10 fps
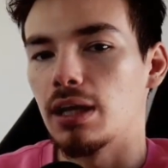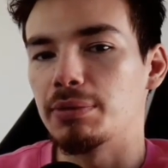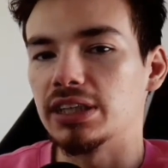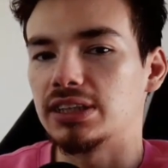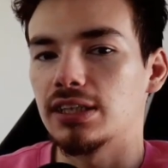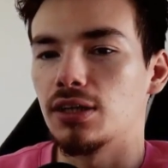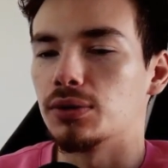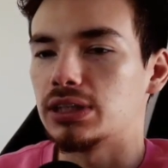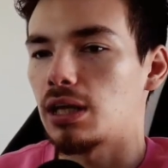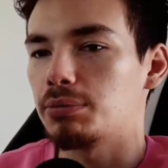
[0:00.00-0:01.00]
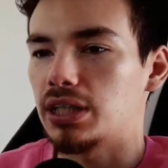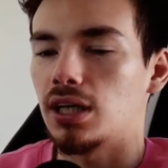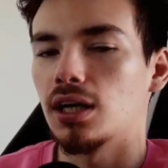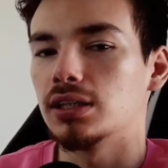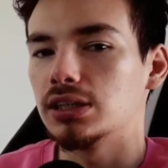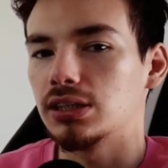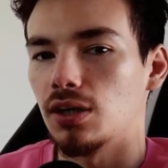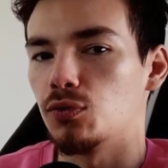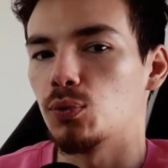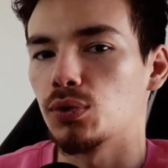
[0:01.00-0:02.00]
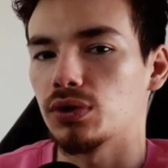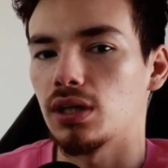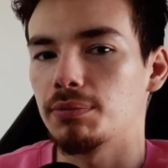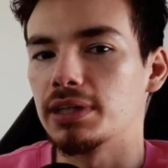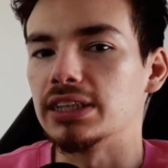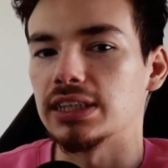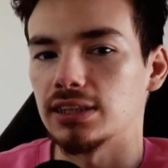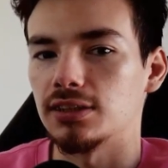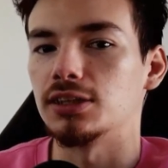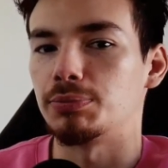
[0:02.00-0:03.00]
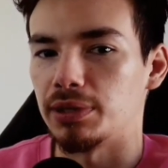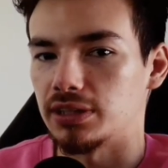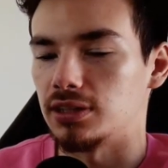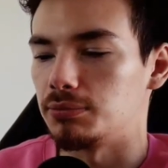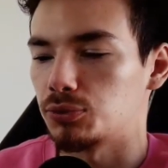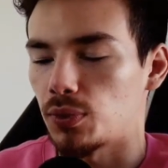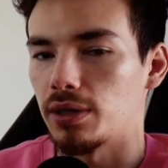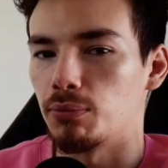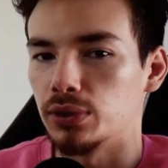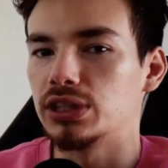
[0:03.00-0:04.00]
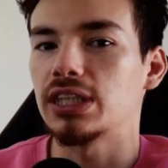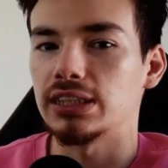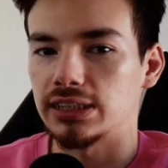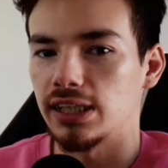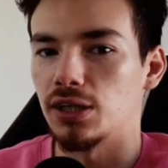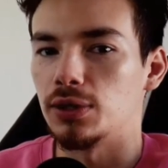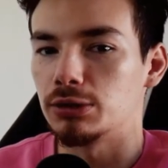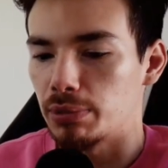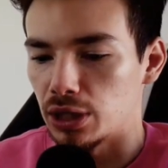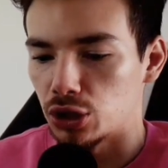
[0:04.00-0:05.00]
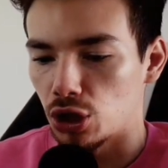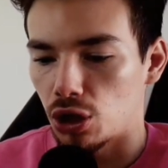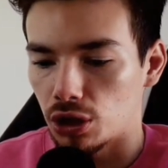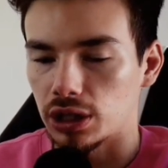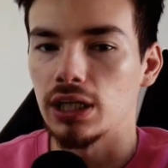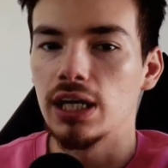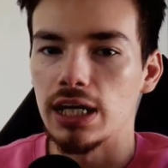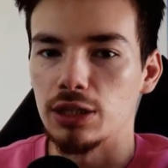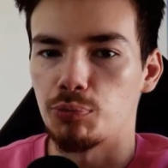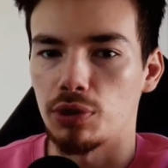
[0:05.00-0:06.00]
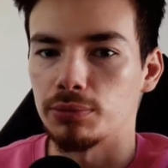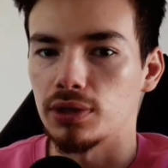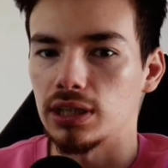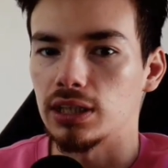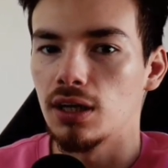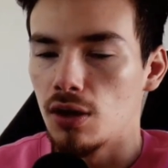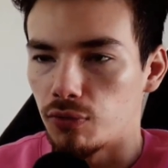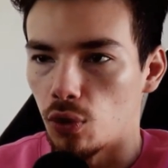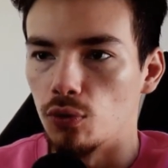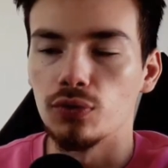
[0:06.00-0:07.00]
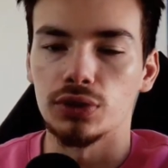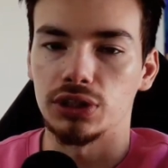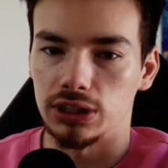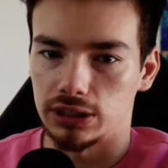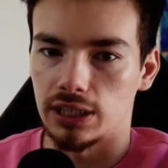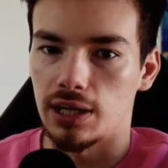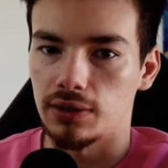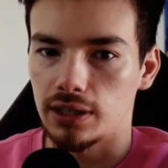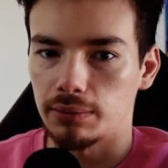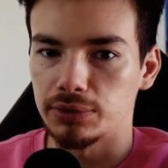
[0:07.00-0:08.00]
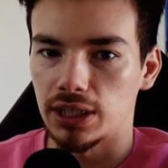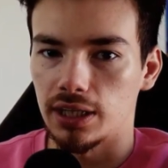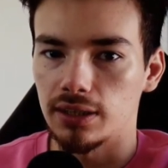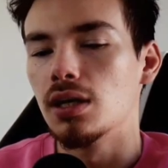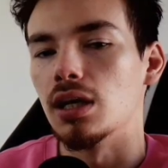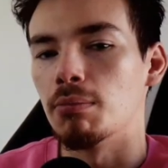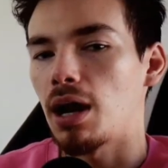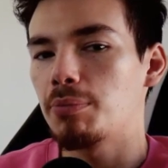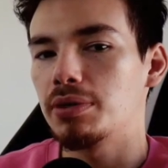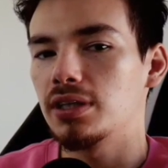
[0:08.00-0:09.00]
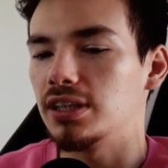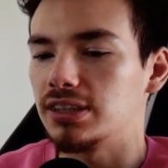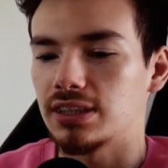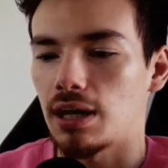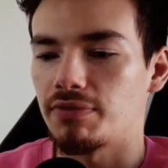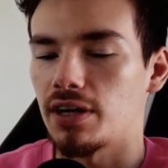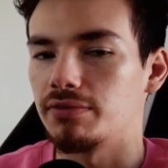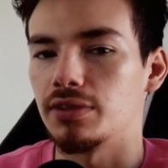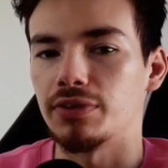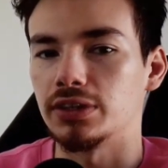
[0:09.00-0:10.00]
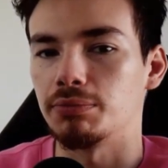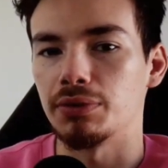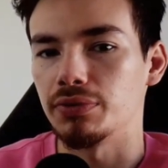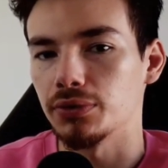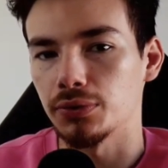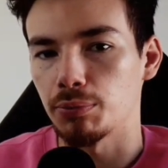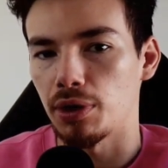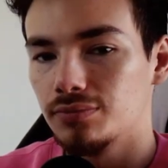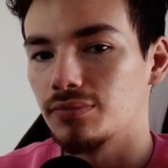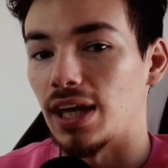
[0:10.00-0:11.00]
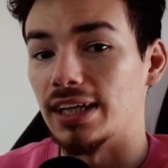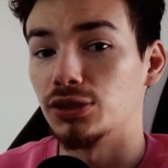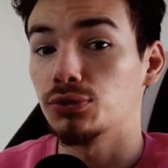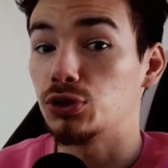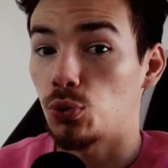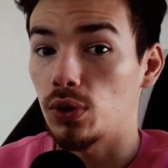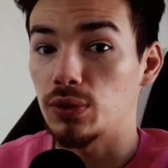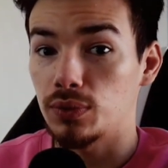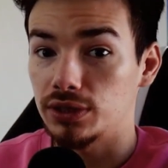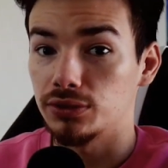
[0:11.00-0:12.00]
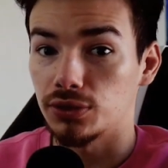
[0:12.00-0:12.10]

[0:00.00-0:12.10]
That being said, though, it's not because of the World Cup that he's linked to these big teams, right? Moises Caicedo has been a dog in the Premier League for over a season now, like I'm saying. In my opinion, he's a top five defensive midfielder in the Prem. And he's only 21 years